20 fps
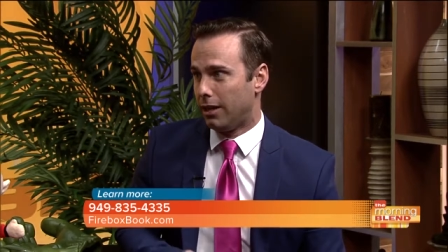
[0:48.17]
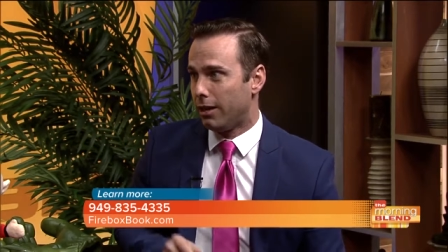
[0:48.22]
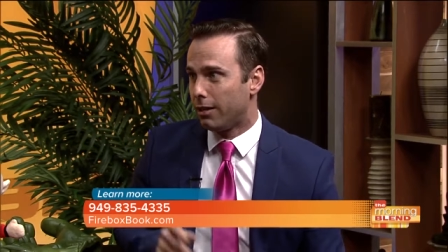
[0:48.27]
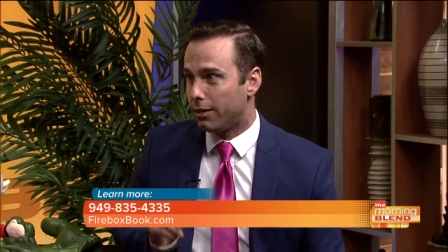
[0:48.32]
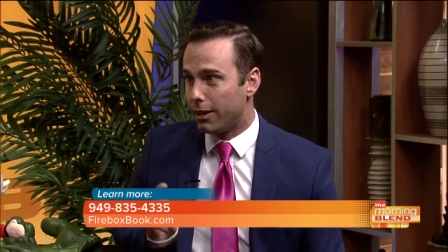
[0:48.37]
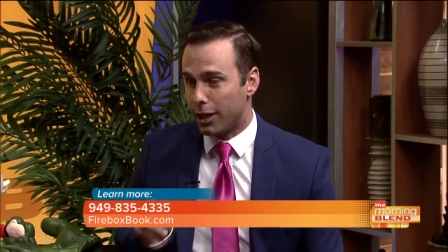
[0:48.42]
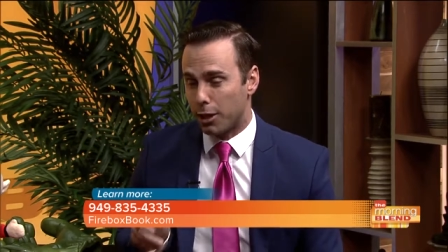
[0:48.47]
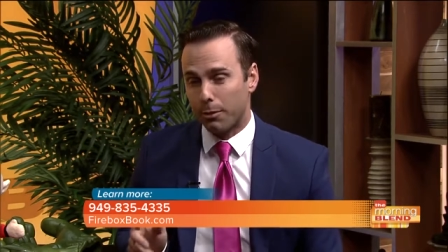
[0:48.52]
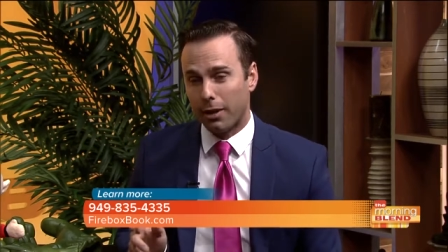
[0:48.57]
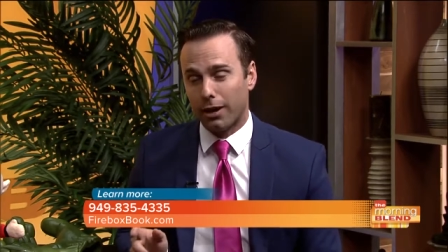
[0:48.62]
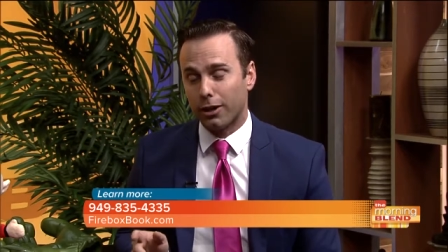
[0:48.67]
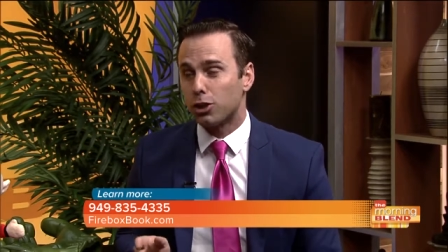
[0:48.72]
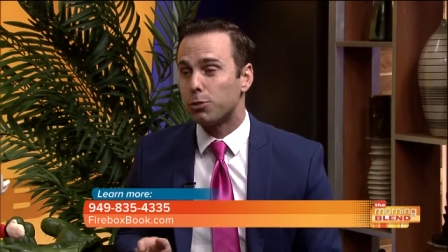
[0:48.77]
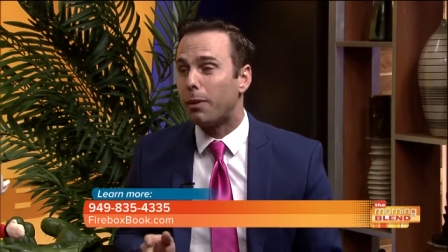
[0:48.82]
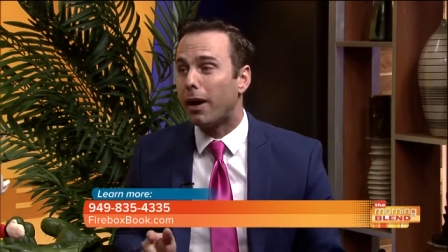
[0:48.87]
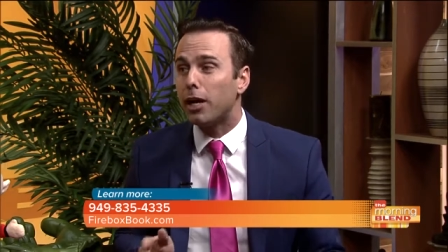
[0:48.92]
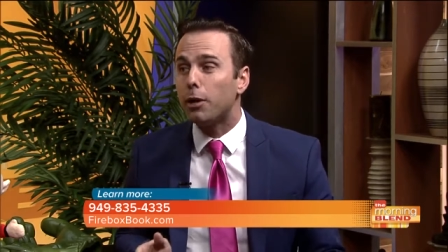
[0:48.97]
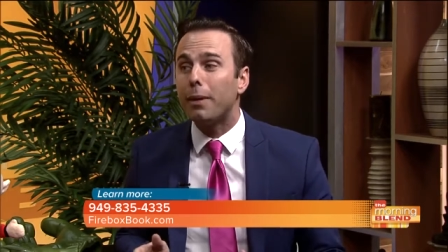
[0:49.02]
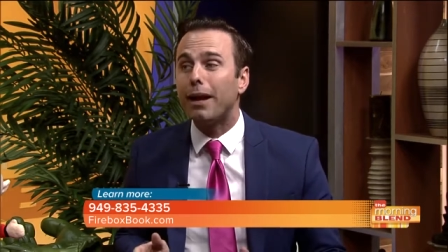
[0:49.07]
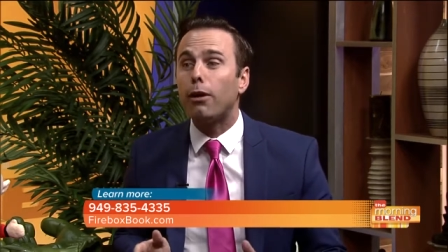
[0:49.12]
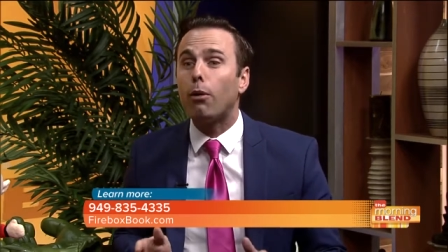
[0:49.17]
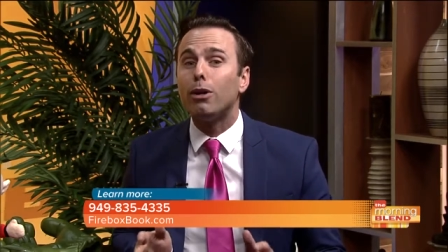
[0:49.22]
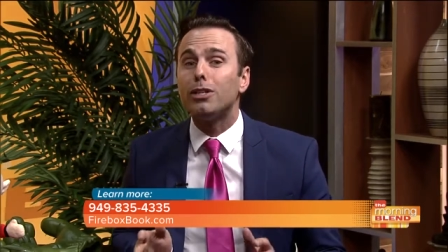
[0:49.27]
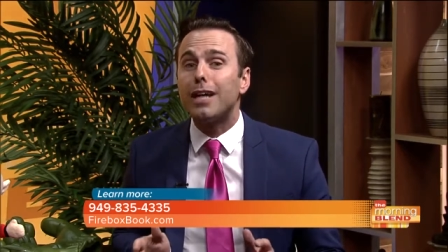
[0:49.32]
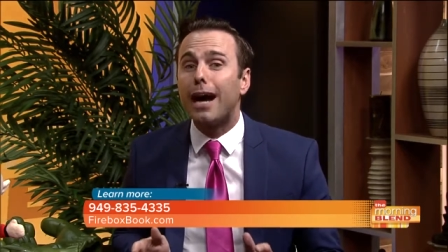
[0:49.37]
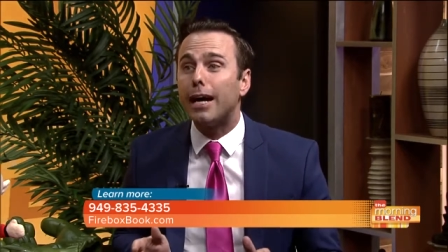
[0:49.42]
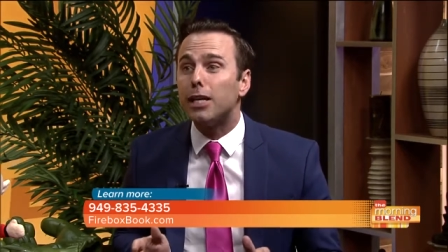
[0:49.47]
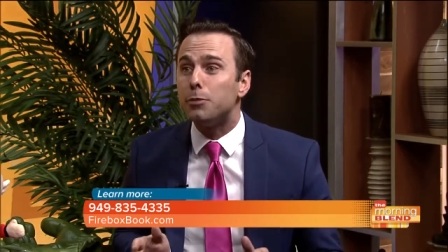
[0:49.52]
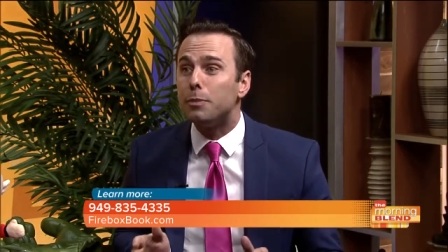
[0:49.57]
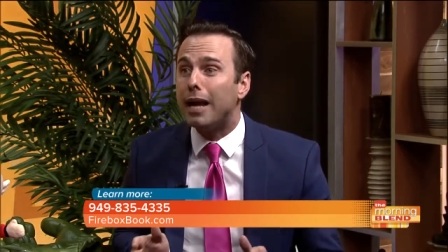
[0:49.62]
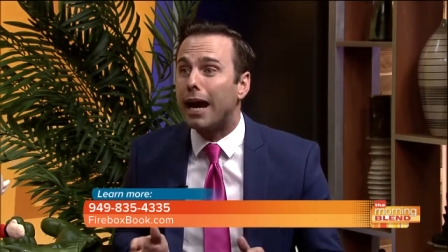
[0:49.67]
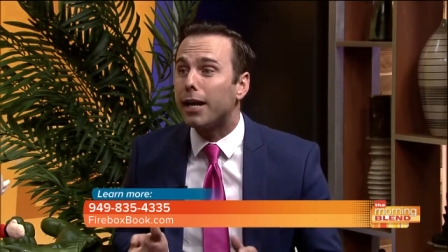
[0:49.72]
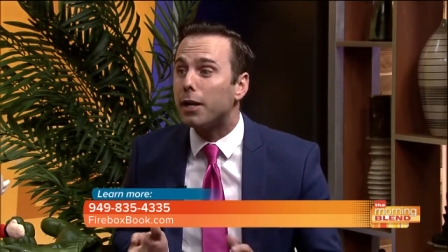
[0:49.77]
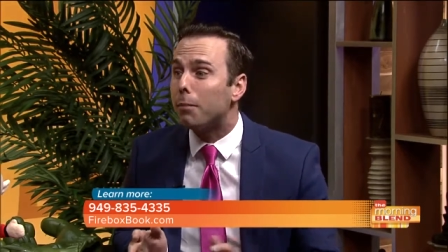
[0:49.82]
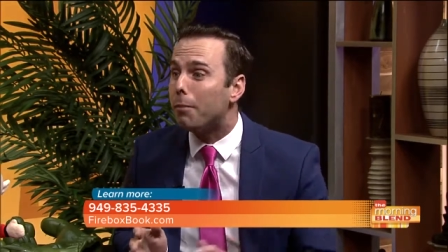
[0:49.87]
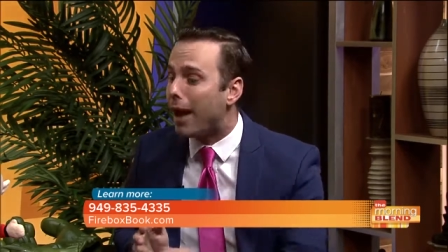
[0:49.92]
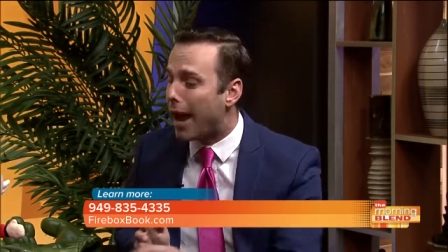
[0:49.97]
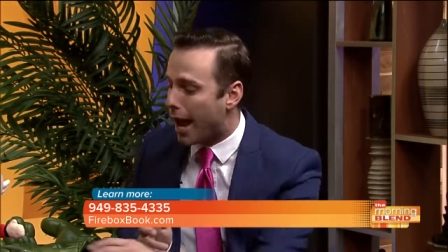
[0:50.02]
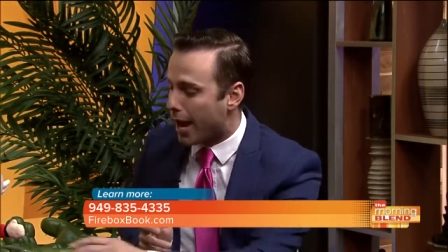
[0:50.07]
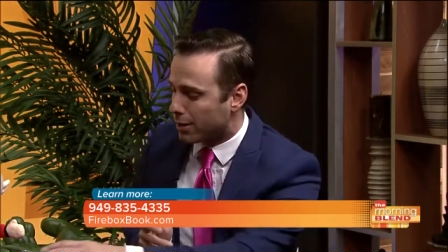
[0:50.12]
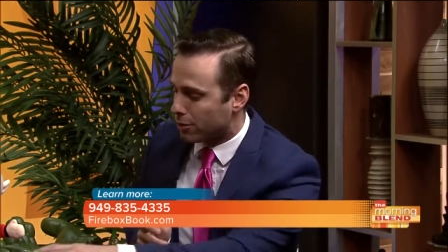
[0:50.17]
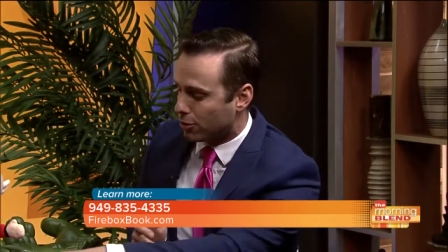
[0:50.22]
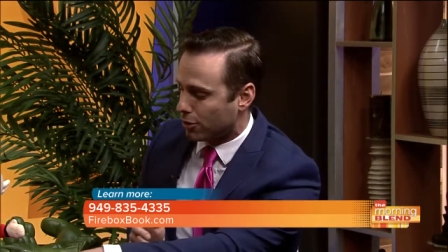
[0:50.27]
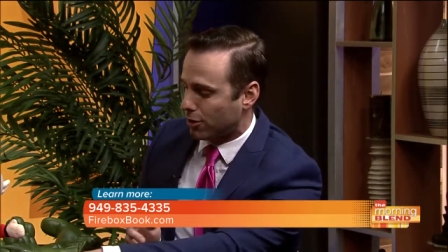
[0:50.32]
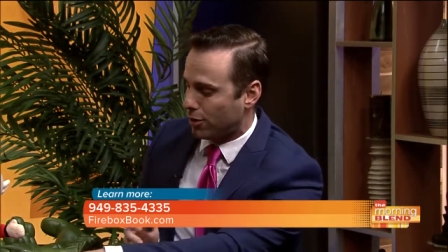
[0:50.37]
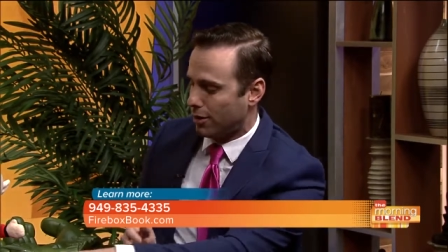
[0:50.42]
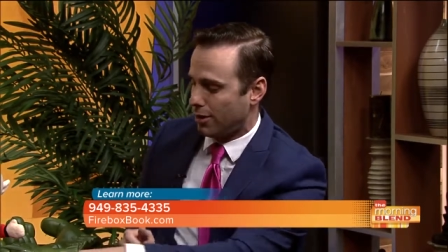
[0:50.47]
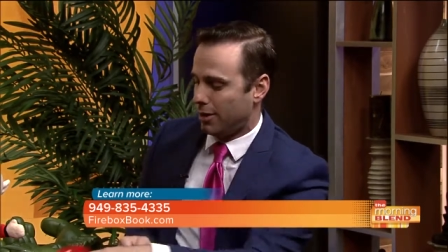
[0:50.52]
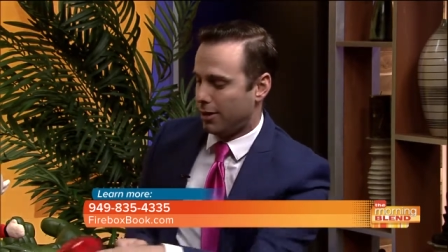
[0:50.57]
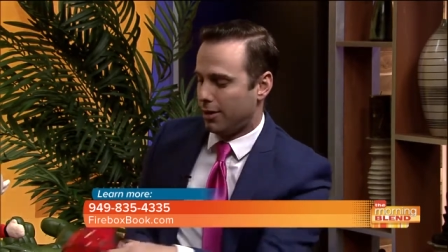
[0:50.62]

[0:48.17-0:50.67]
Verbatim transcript: Oh. Think about it. Spider-Man always hides behind a mask.